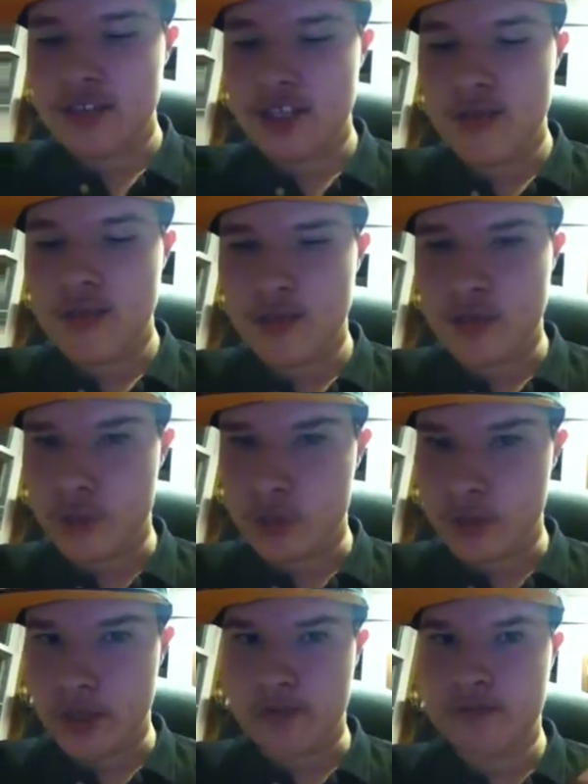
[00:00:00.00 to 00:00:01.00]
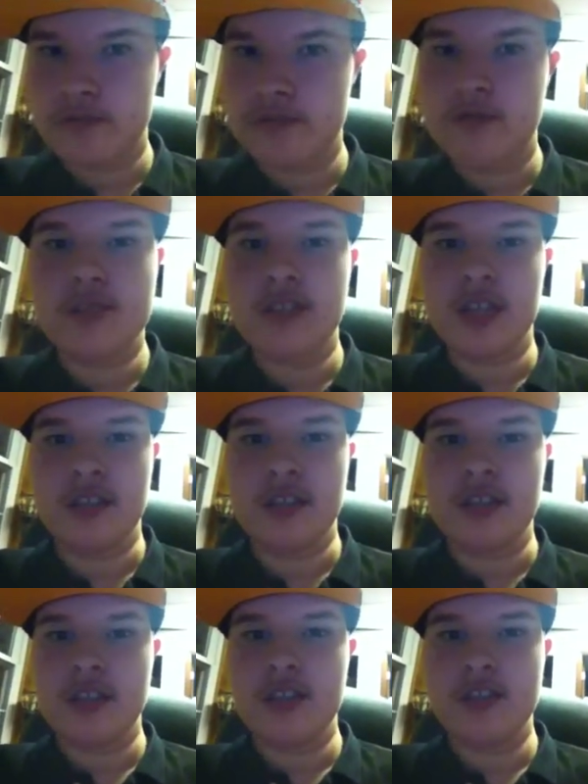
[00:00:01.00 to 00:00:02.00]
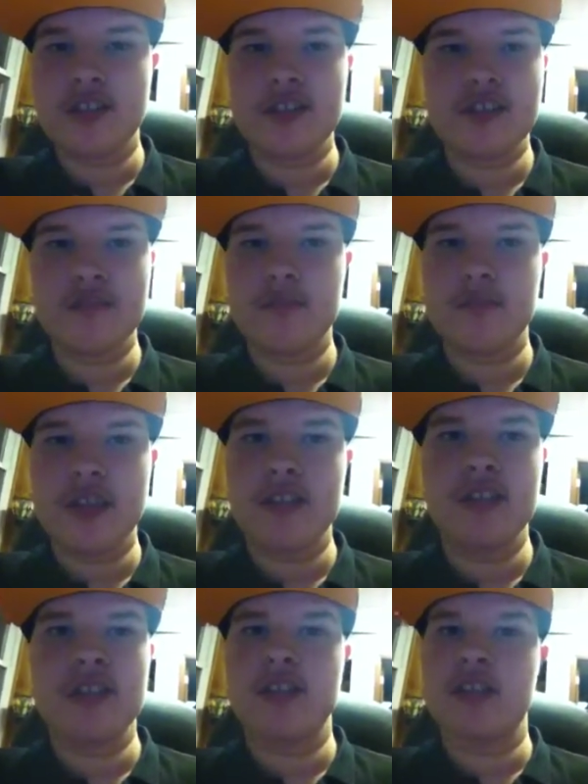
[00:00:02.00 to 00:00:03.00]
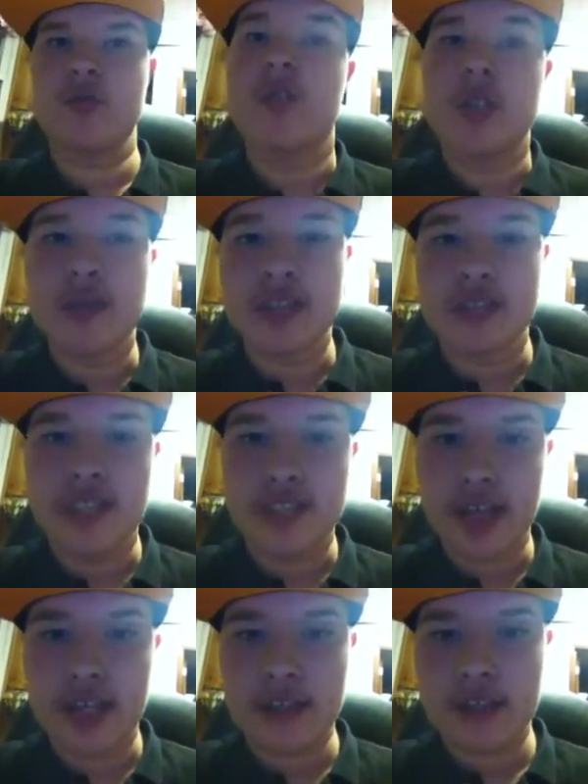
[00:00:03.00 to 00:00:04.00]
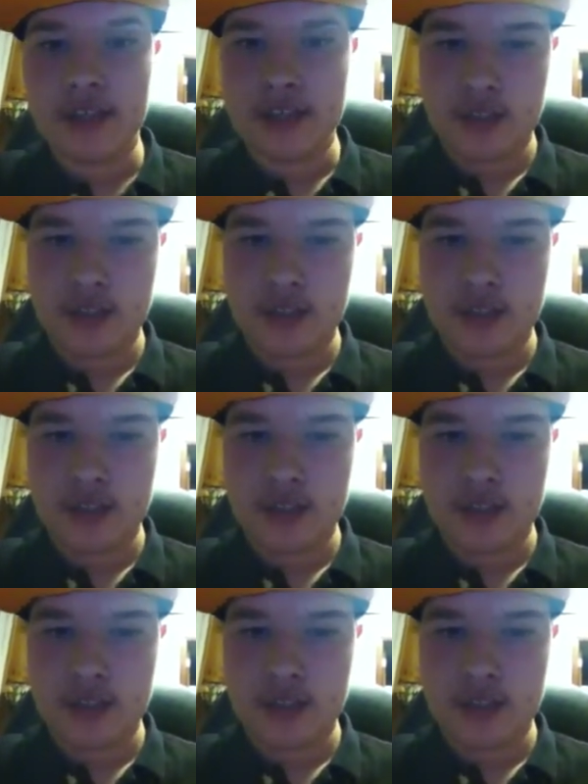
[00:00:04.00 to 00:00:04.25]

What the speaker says: Even though it's a weird way of saying that. It just redirects the attack.